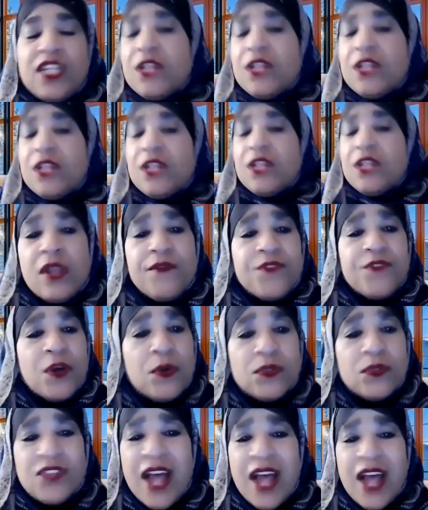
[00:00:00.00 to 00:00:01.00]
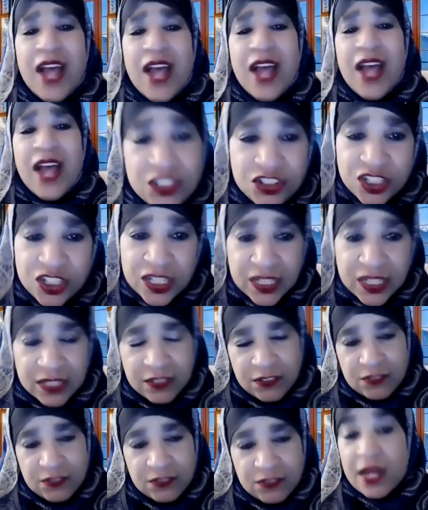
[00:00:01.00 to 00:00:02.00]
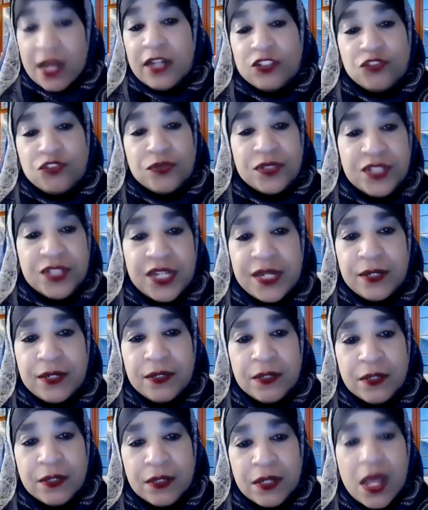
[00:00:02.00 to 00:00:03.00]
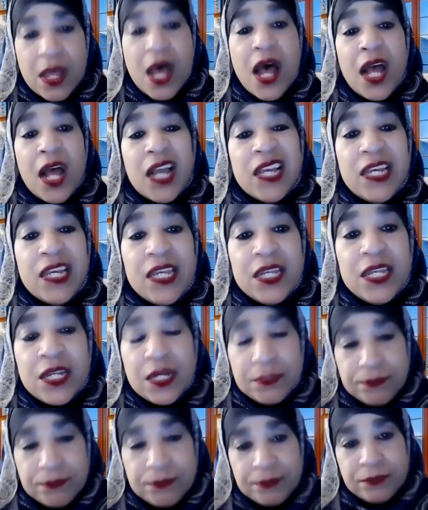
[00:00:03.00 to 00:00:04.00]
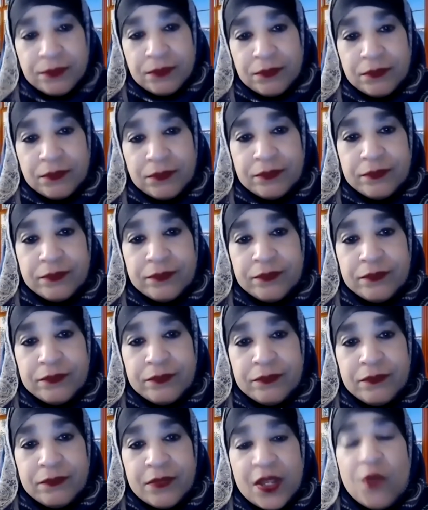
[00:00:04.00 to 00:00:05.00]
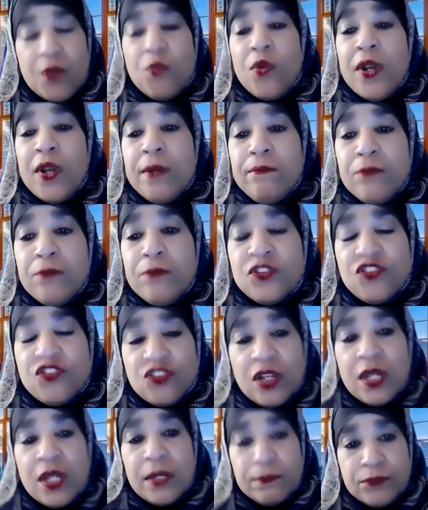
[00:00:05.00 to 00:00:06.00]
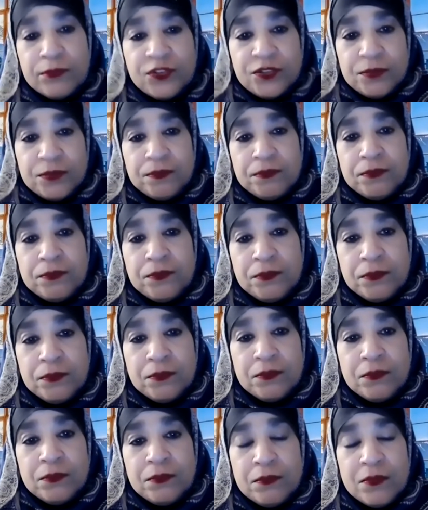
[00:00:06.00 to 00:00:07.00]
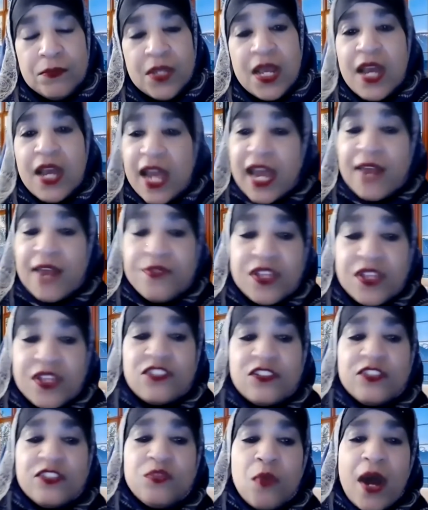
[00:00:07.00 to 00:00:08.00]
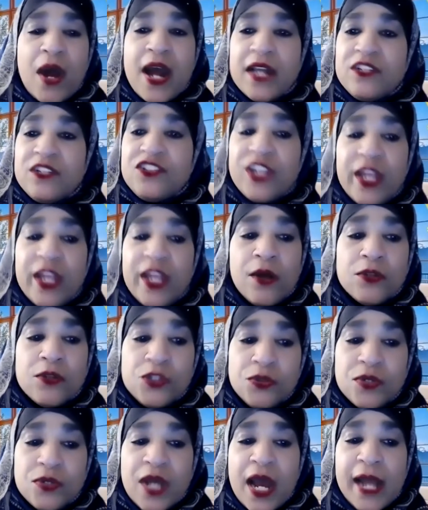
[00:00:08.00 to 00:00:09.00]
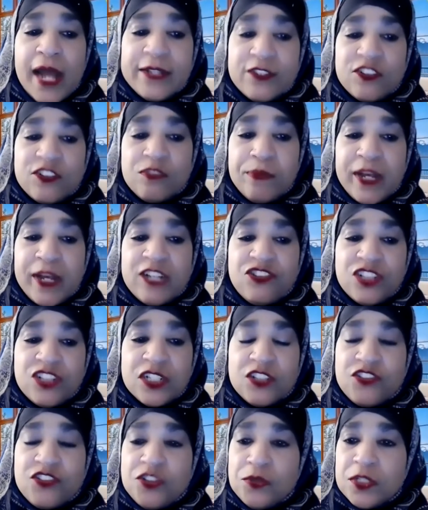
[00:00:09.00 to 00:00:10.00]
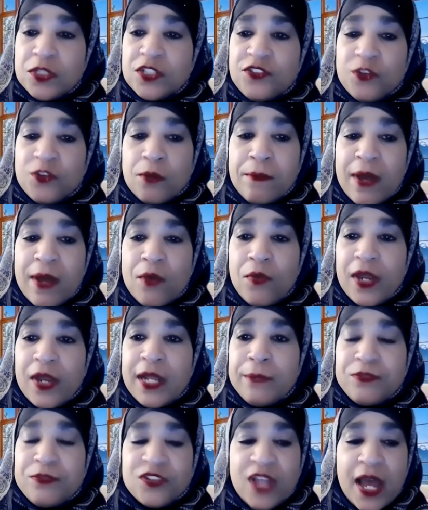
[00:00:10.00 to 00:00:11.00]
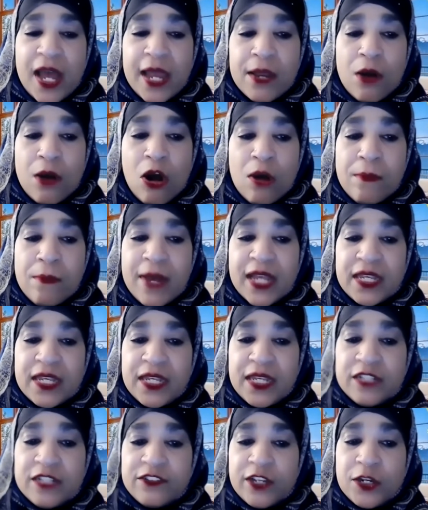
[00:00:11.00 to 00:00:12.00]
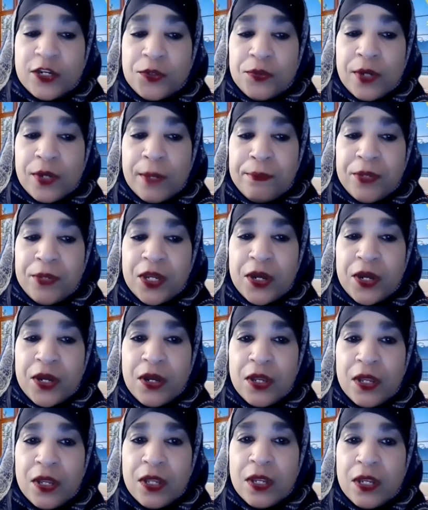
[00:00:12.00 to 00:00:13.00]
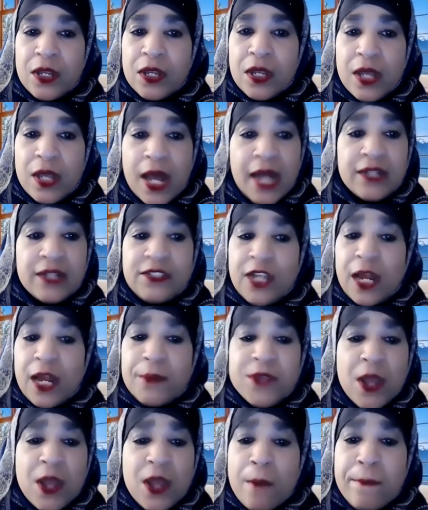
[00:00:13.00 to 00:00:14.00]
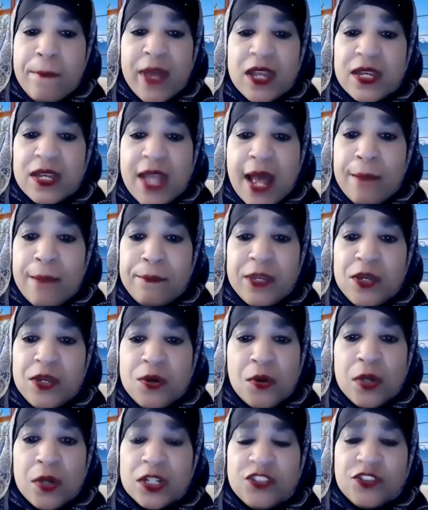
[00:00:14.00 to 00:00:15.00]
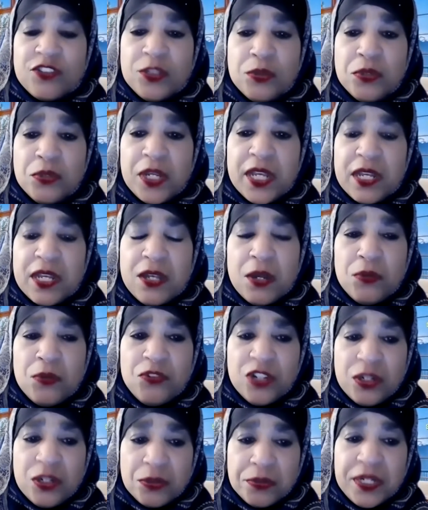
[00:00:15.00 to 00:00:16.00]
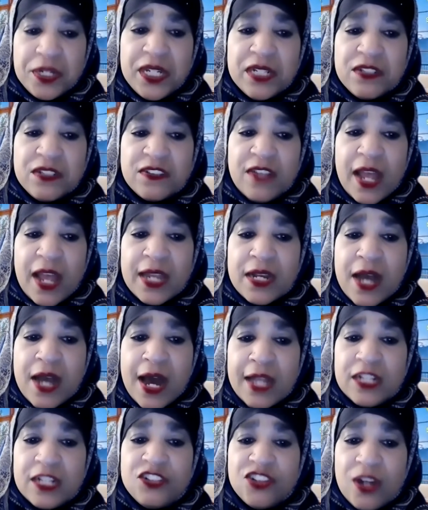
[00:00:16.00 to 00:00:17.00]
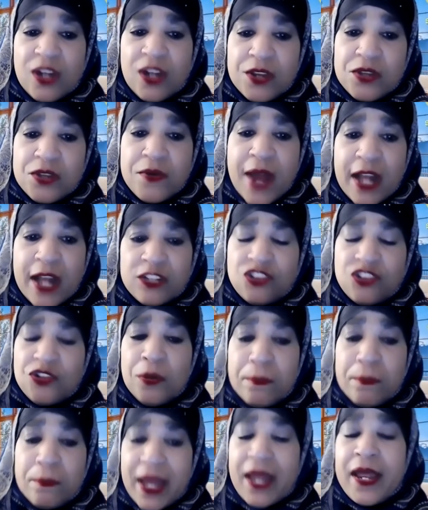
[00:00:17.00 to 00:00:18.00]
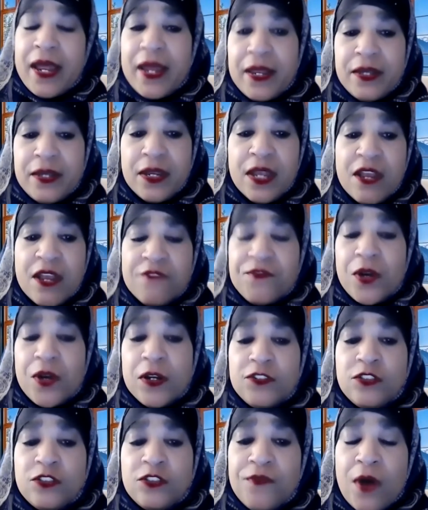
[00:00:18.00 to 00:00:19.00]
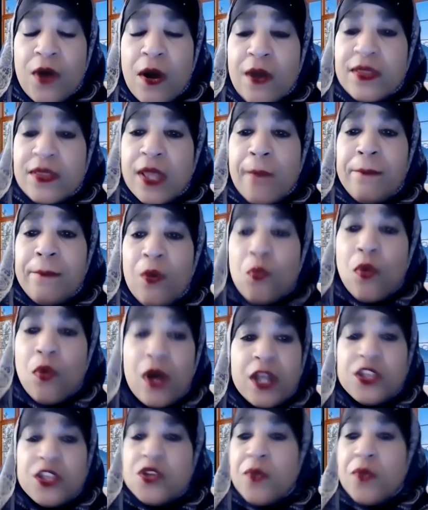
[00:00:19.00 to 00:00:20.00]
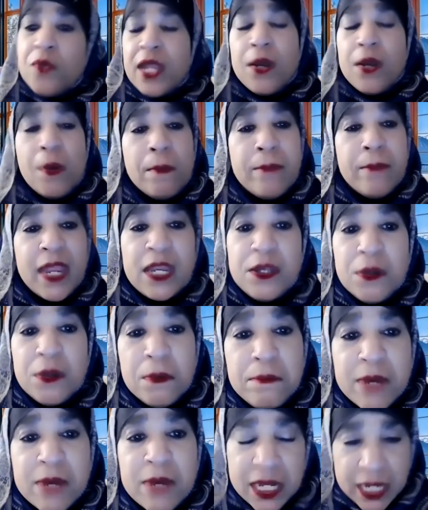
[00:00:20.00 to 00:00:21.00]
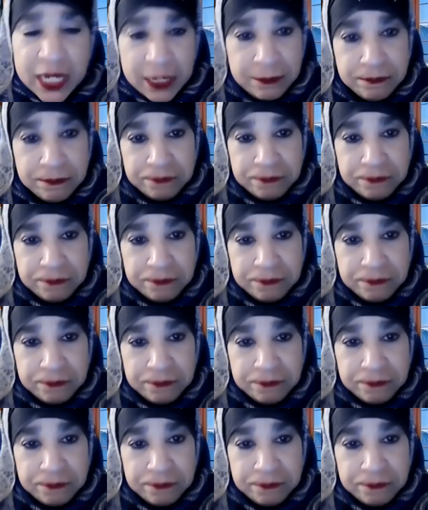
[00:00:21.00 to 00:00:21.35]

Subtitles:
and all of those ologies contradict Aqidah. We're Muslims. And this is why I tell you guys, especially the students on my website, all my kids that grew up here, I tell them, y'all better not be going to school to get no degree in psychology. Are you out your mind? First of all, number one, you ain't going to make no money.